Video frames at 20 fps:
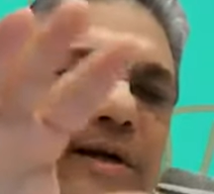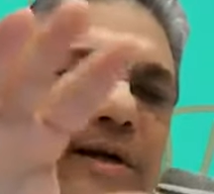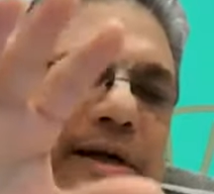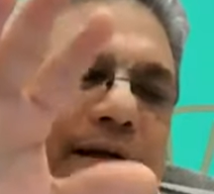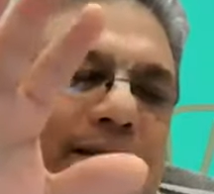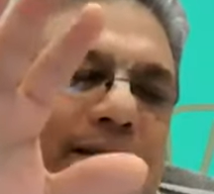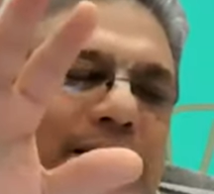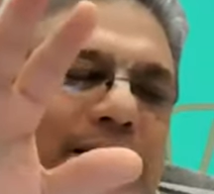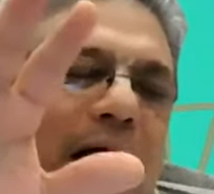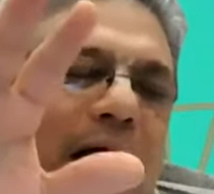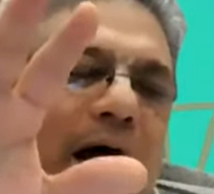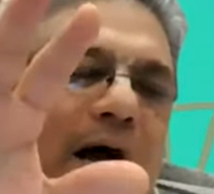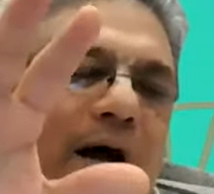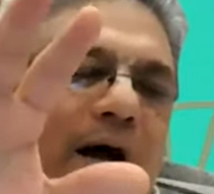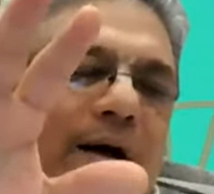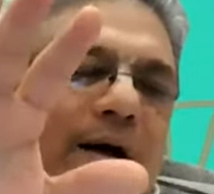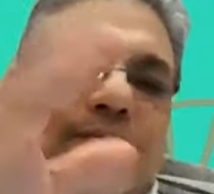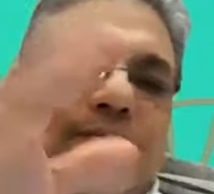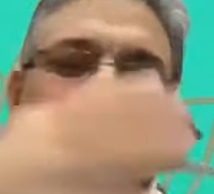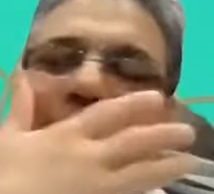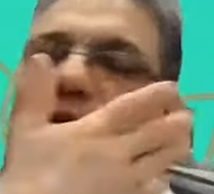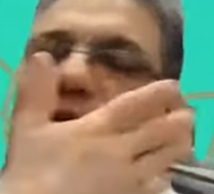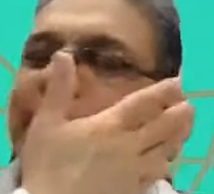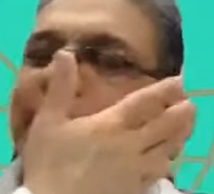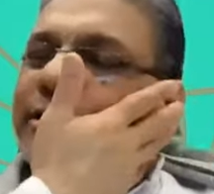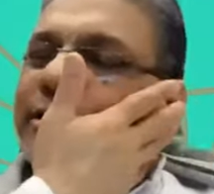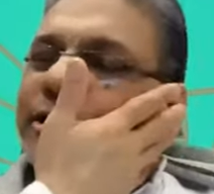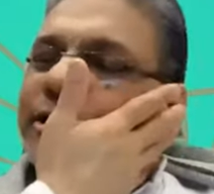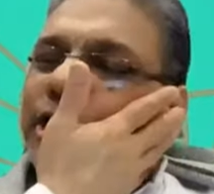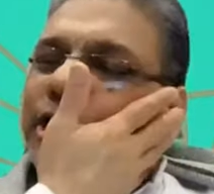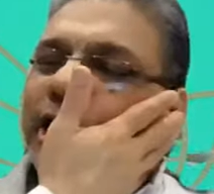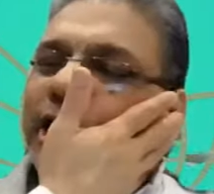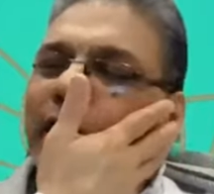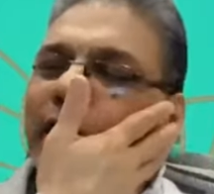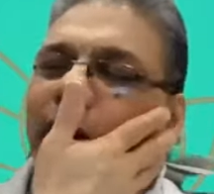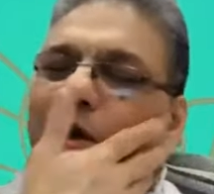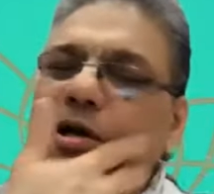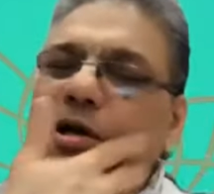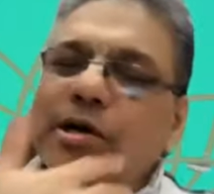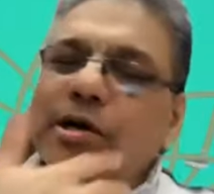His arms, his
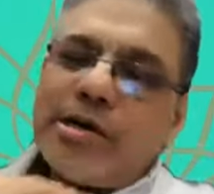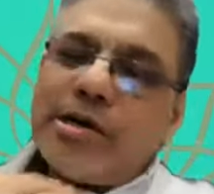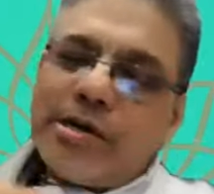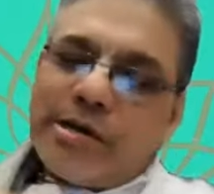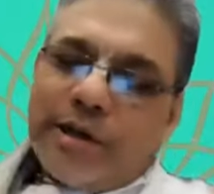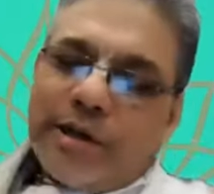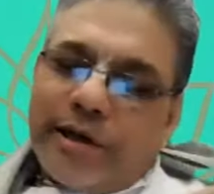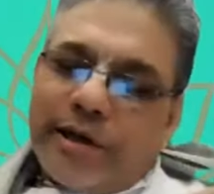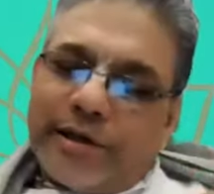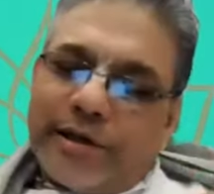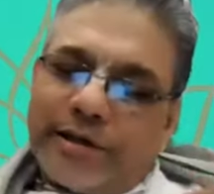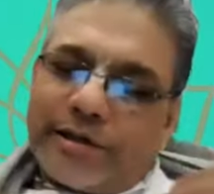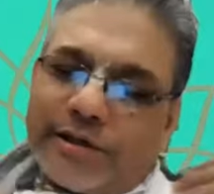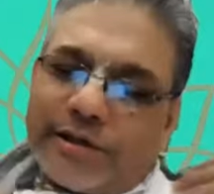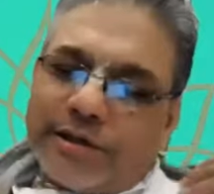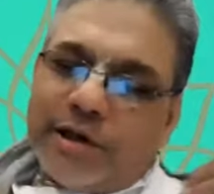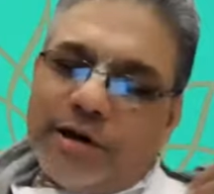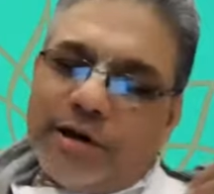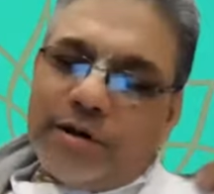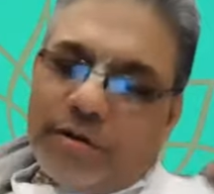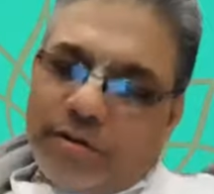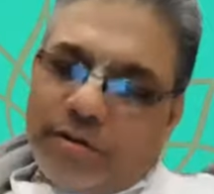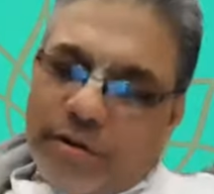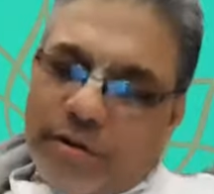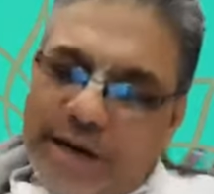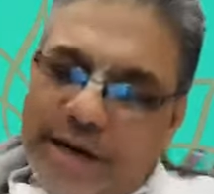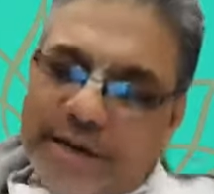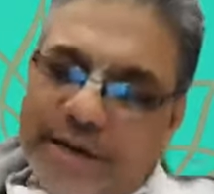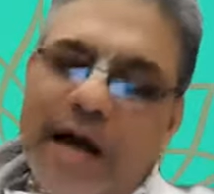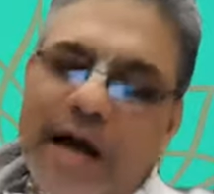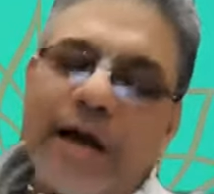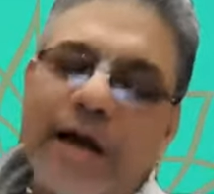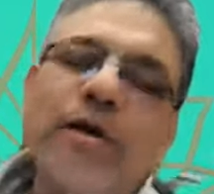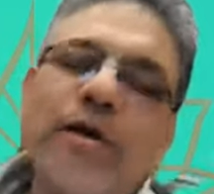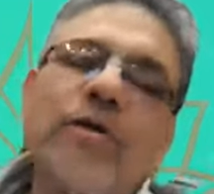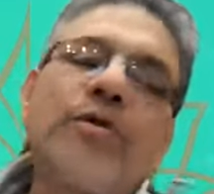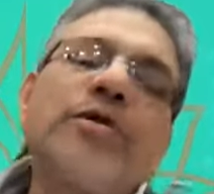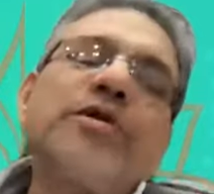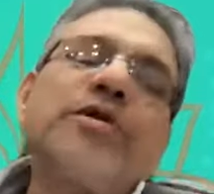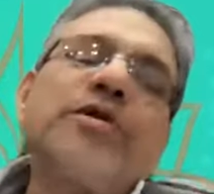cheek, his entire
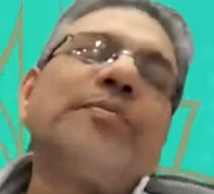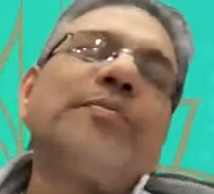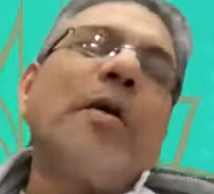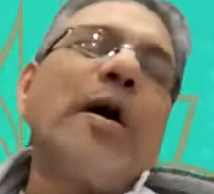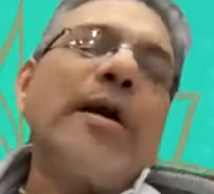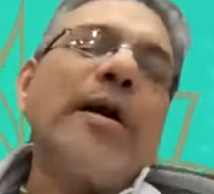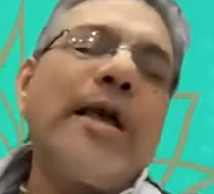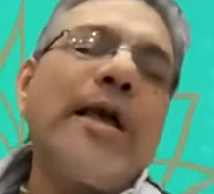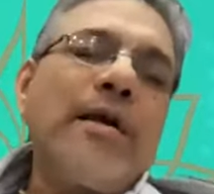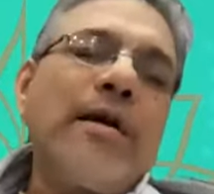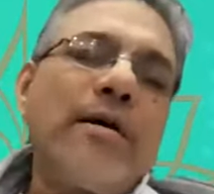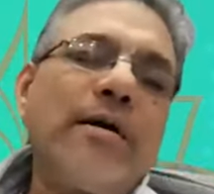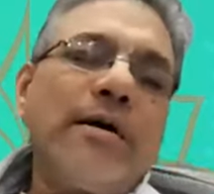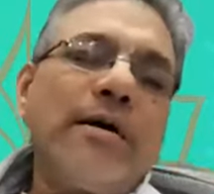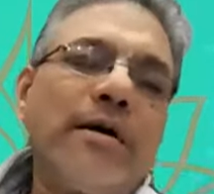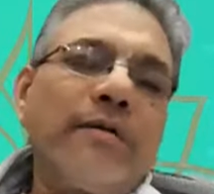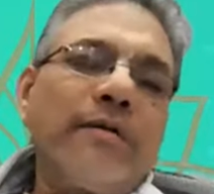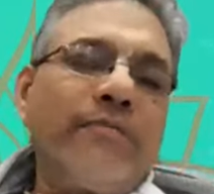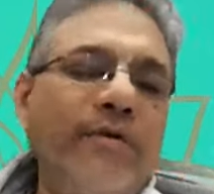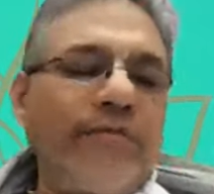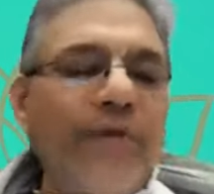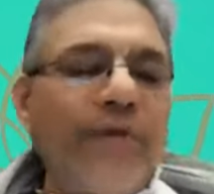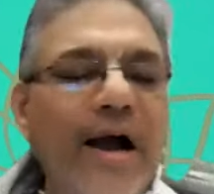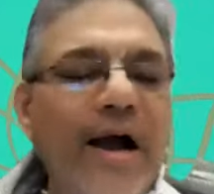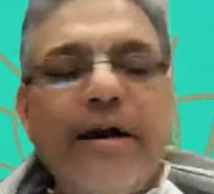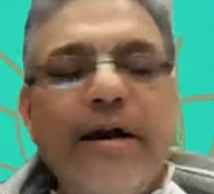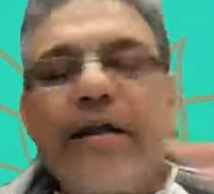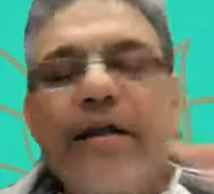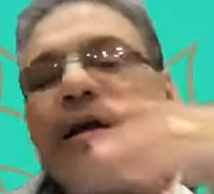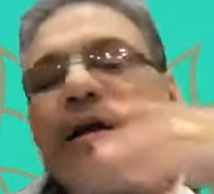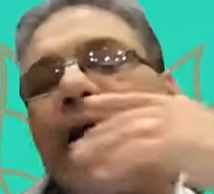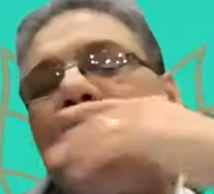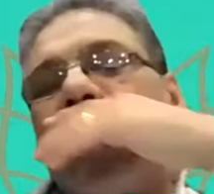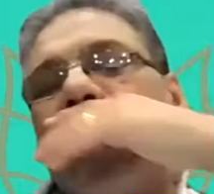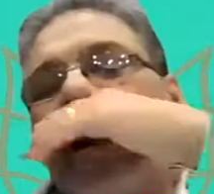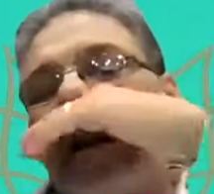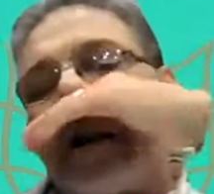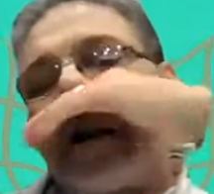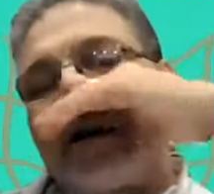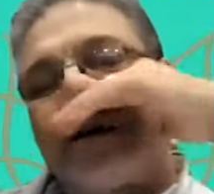lotus body. We find in the
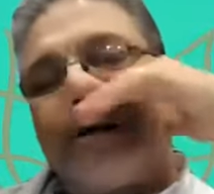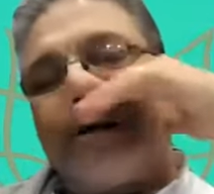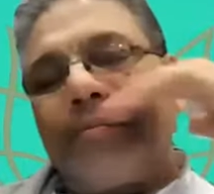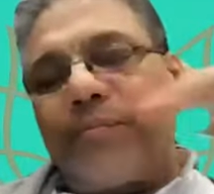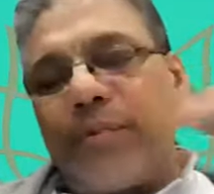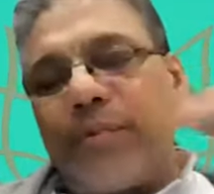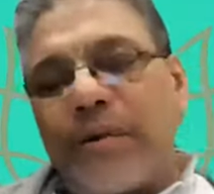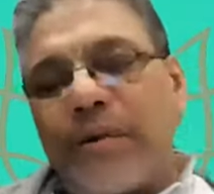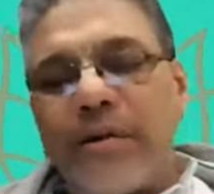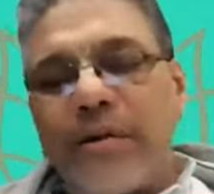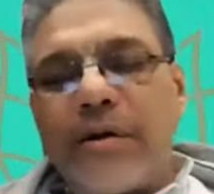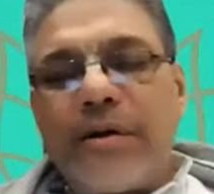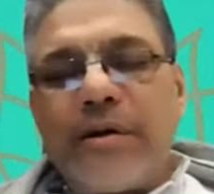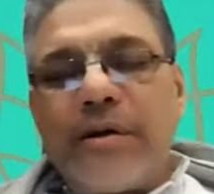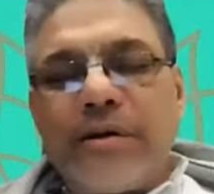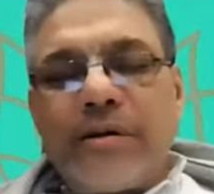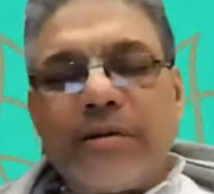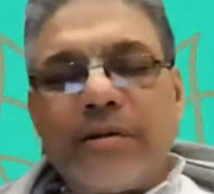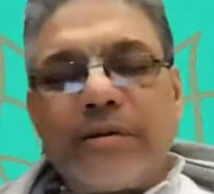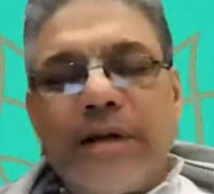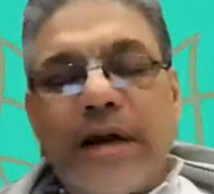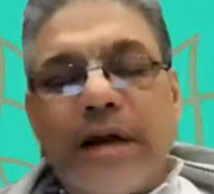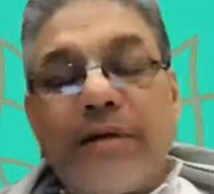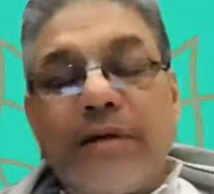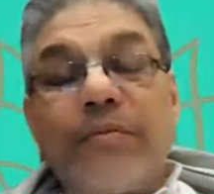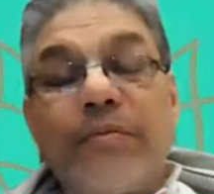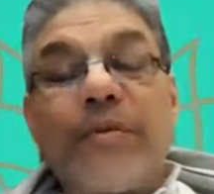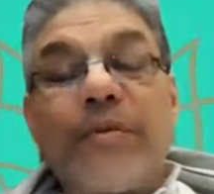Alarnath temple that,